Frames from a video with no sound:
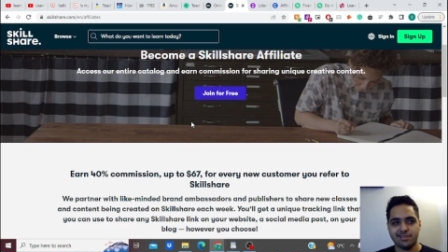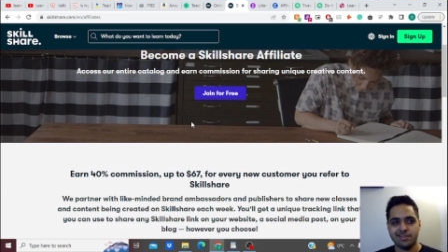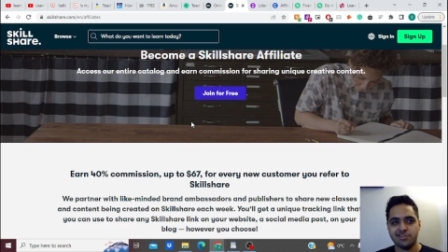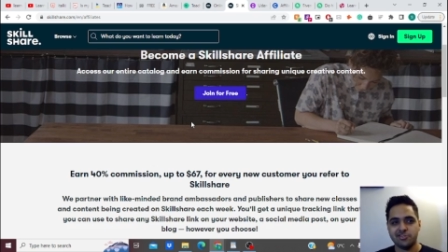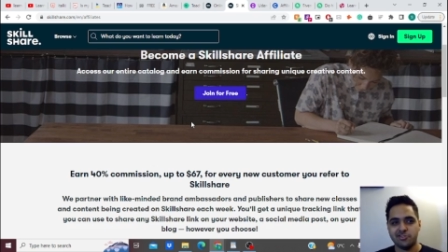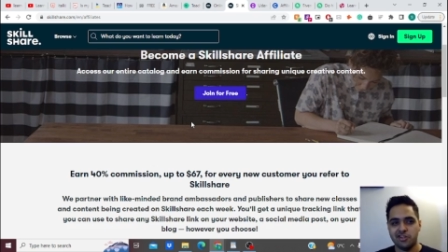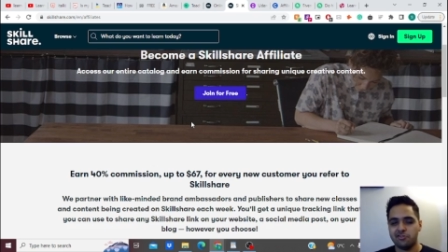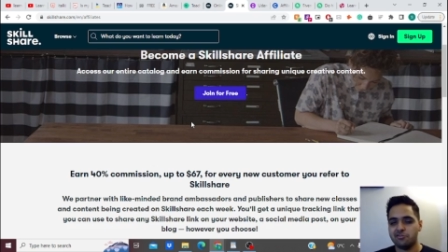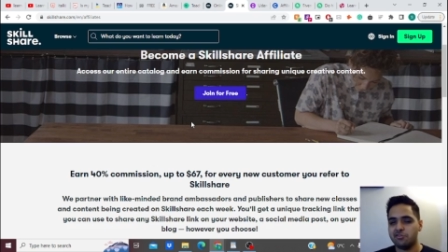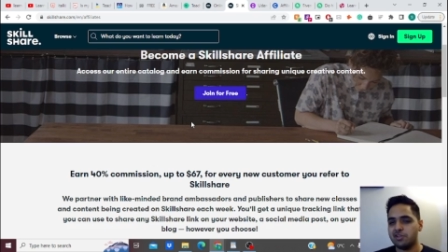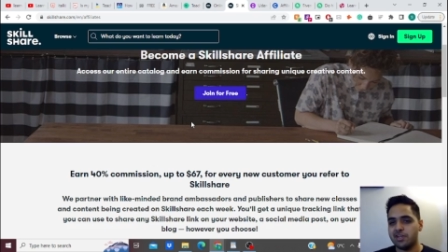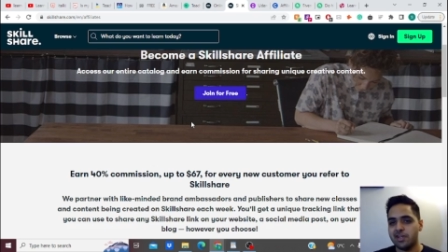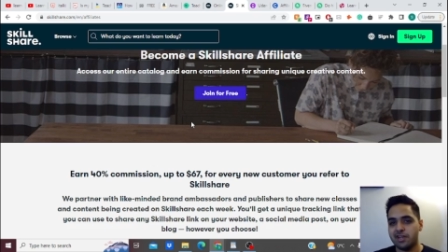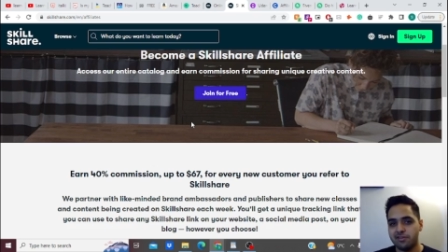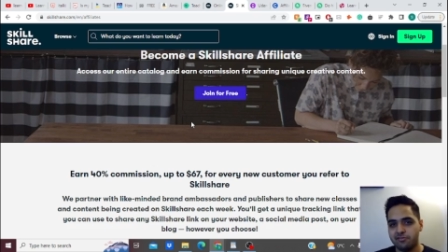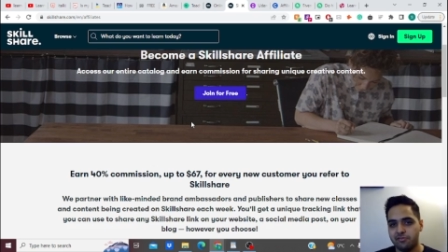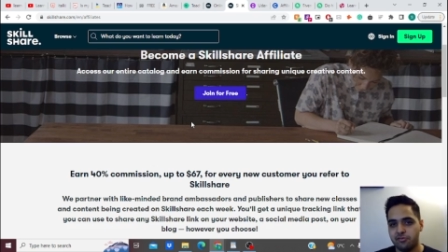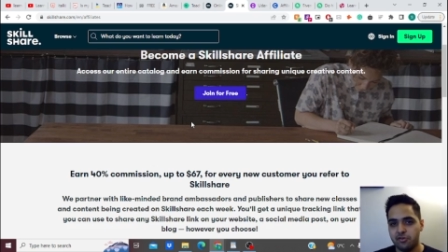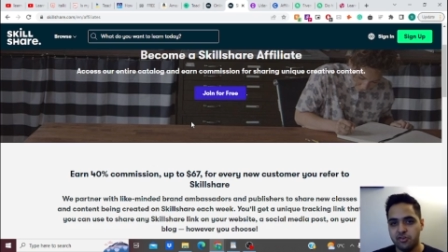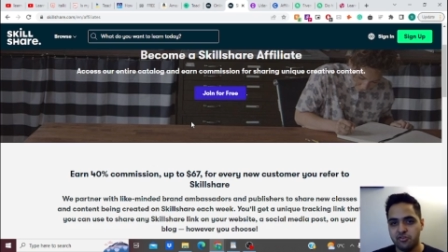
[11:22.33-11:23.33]
they generally get a
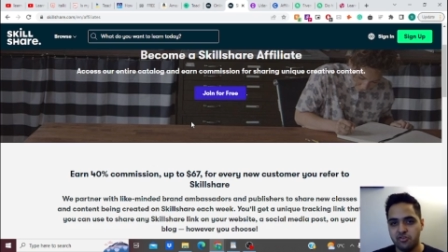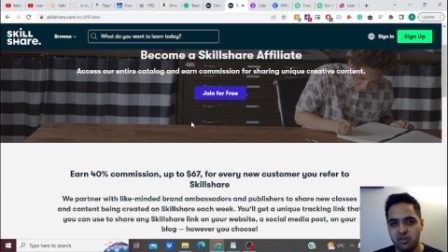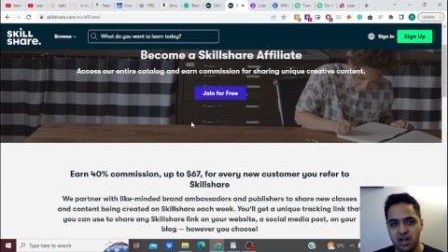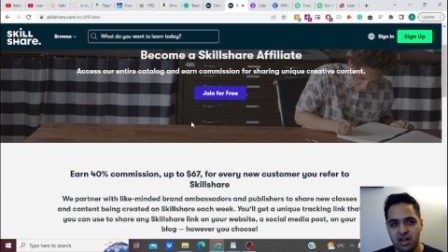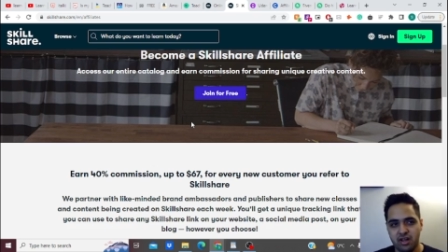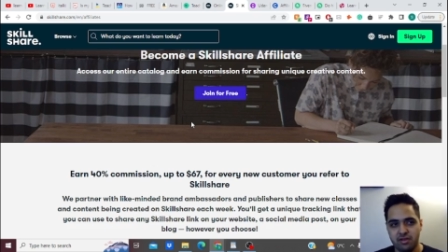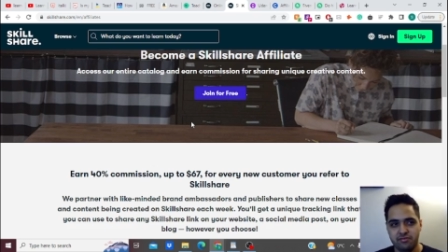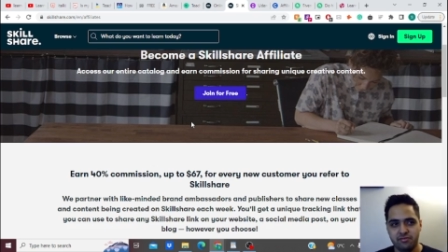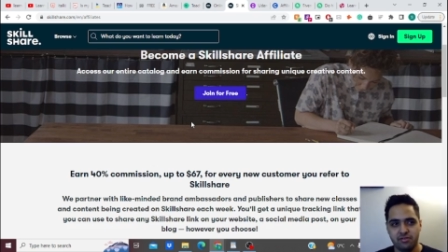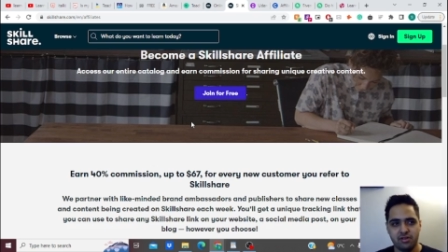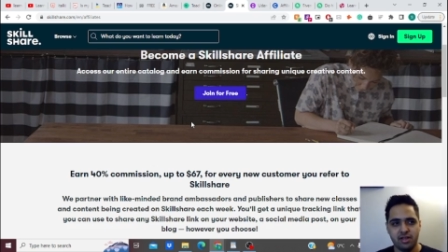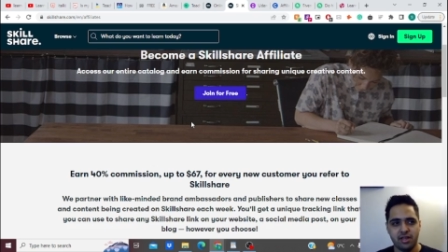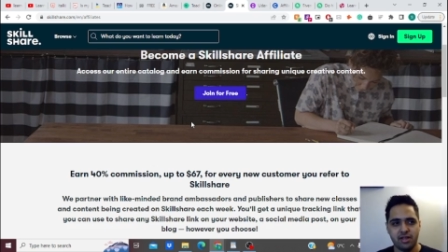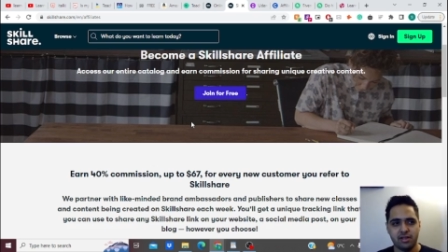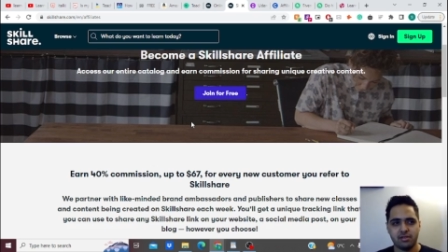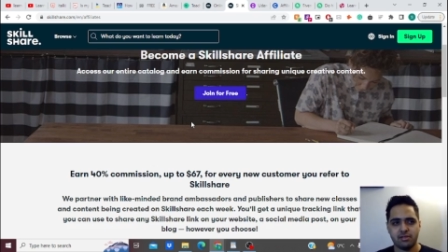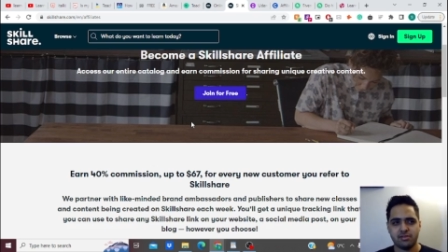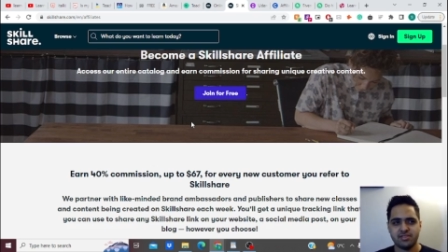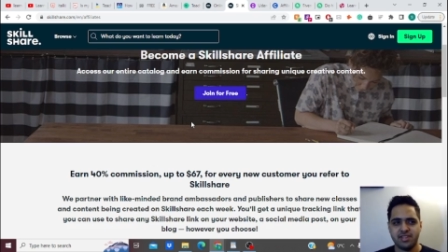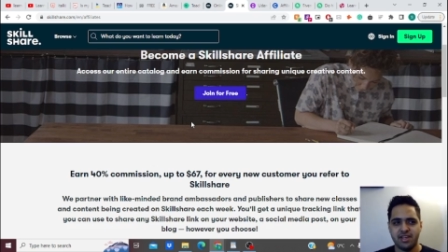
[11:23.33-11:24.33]
free trial for like
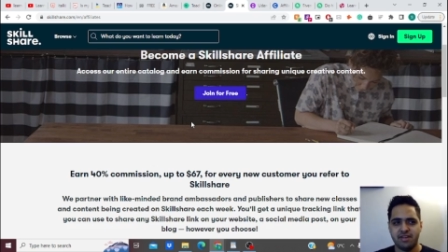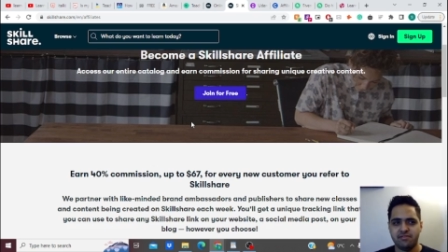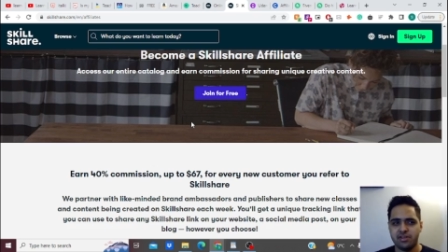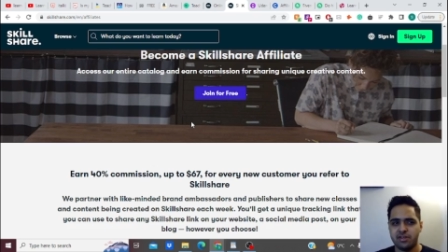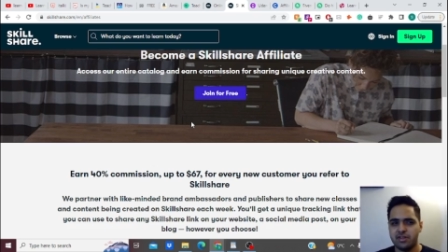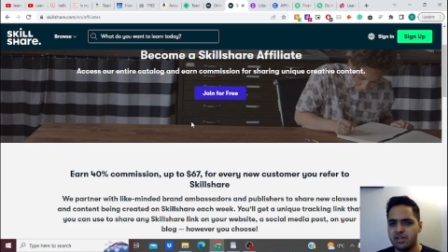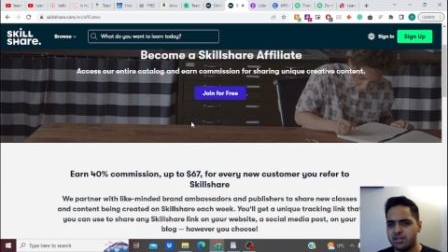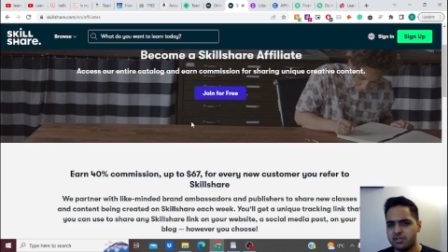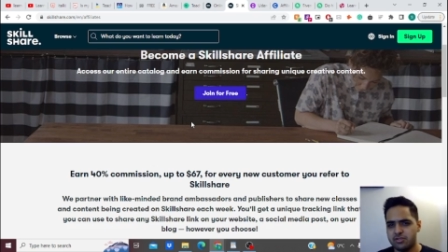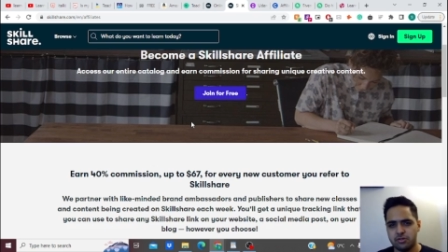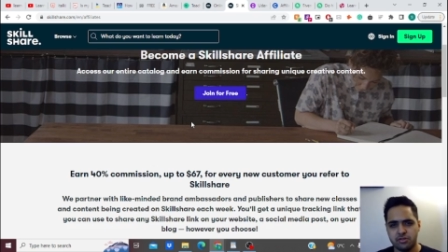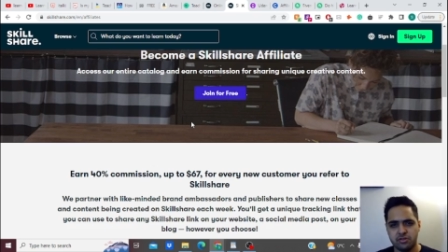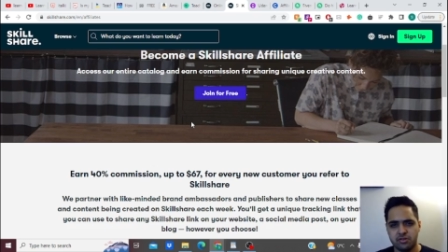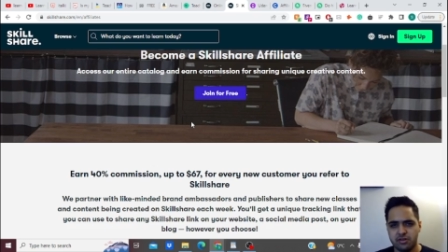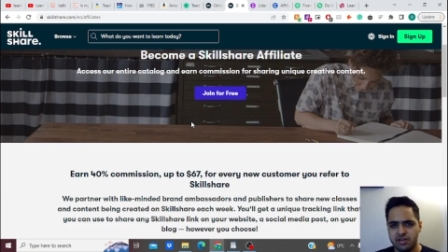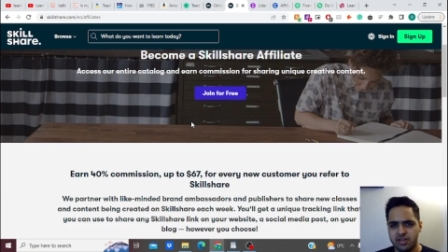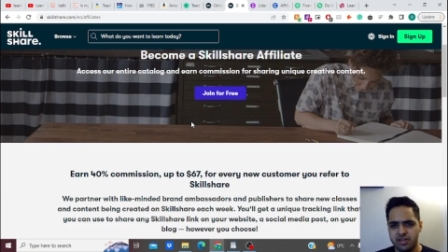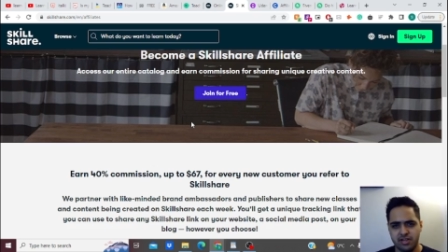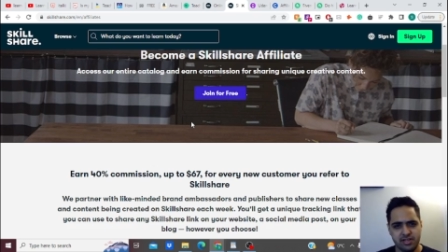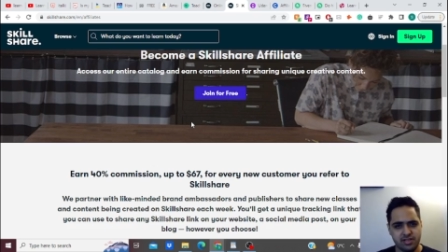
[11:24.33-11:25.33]
7 days or
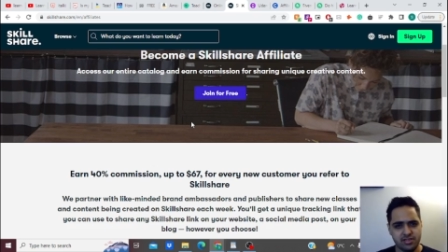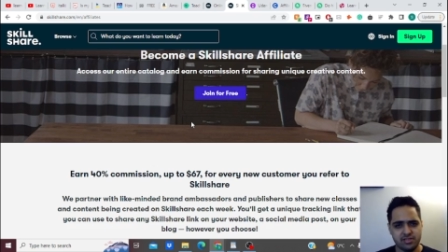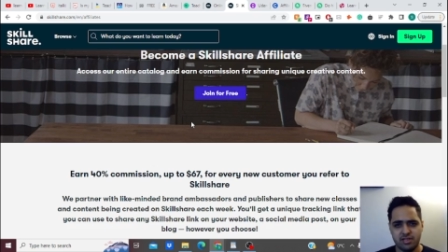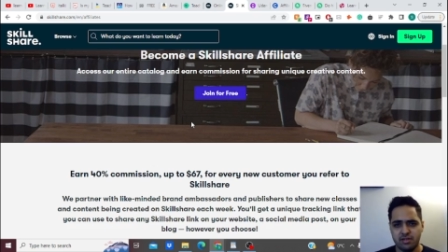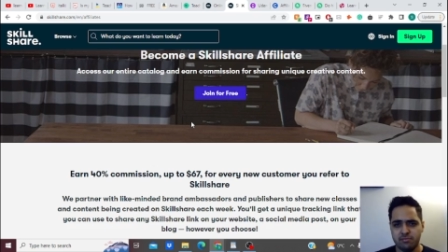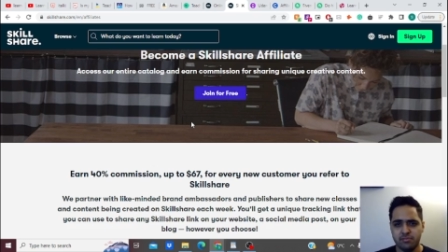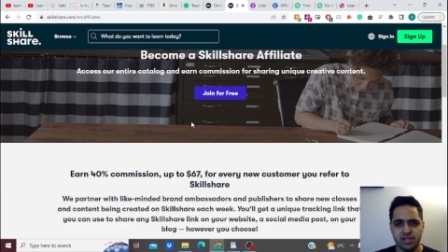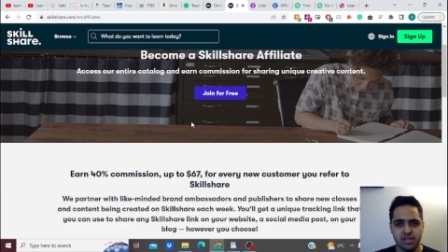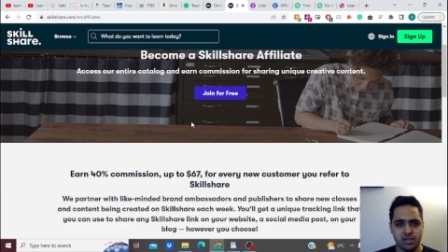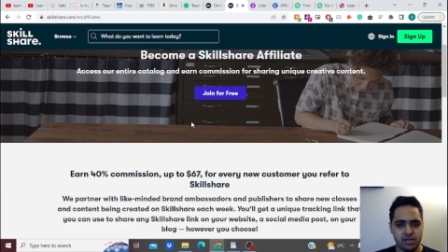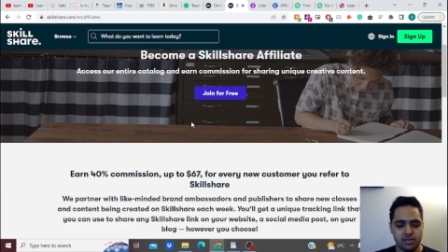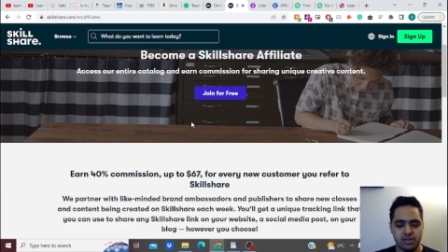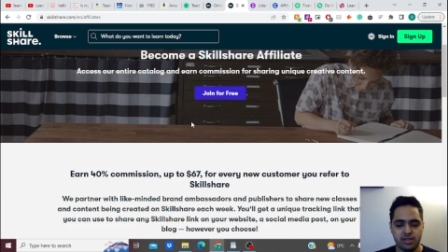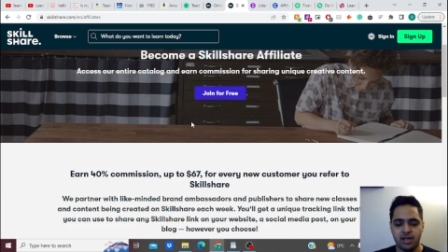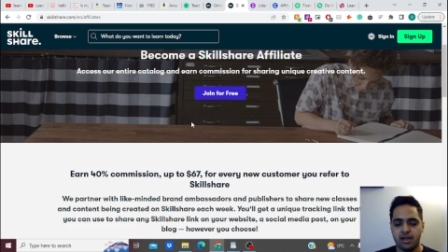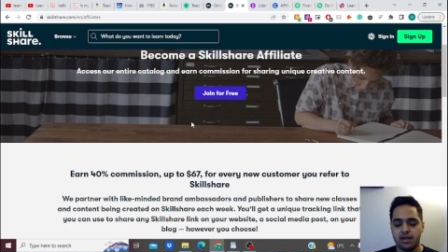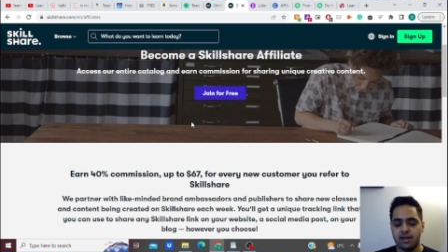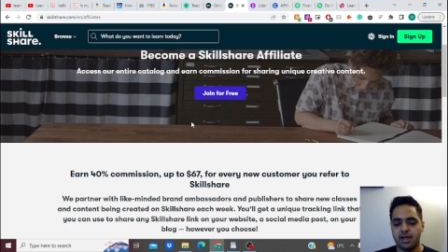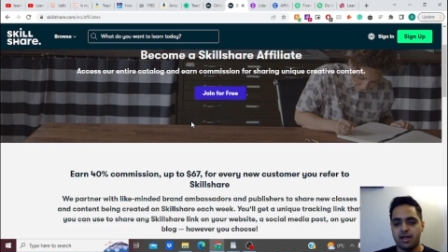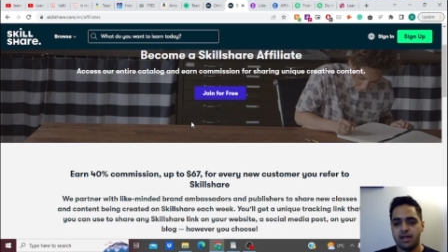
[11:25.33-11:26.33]
30 days, something like
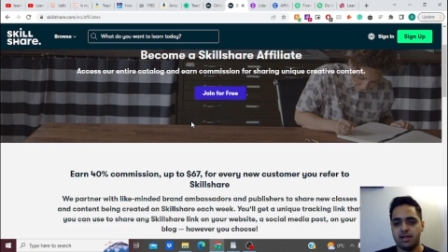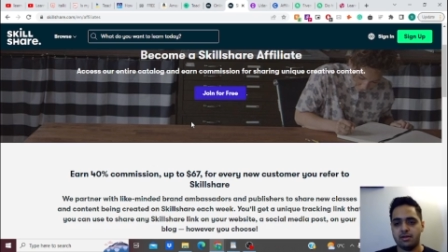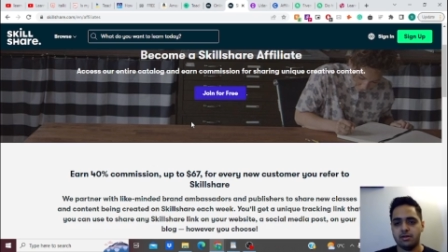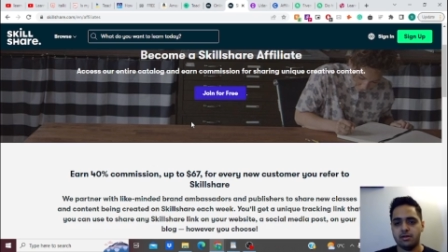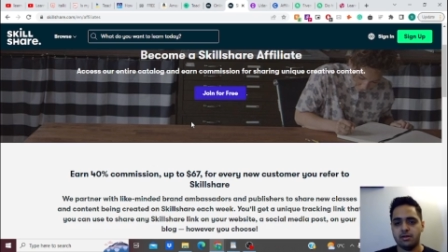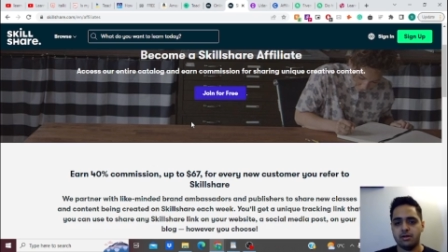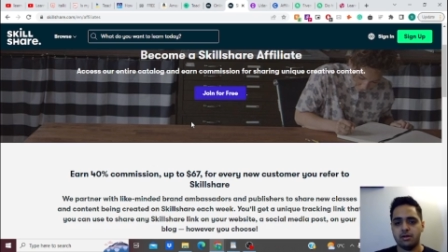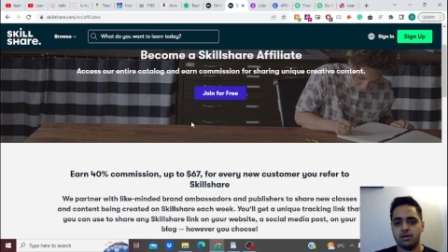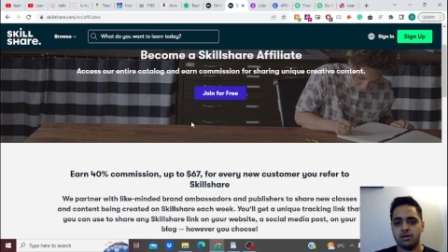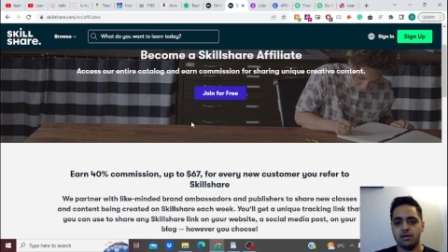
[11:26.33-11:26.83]
that. And